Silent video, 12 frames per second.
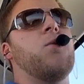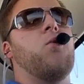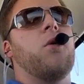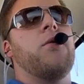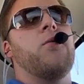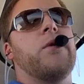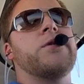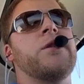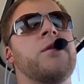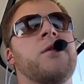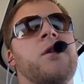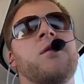it worth
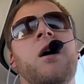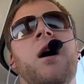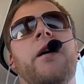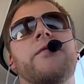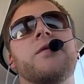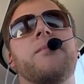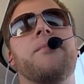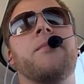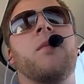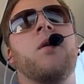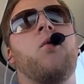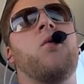risking their lives
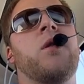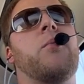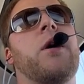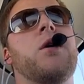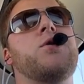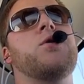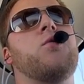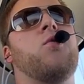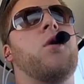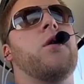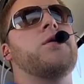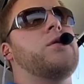when the parachute
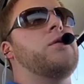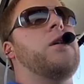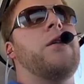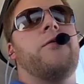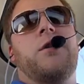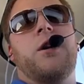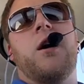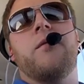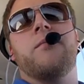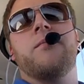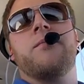works every time?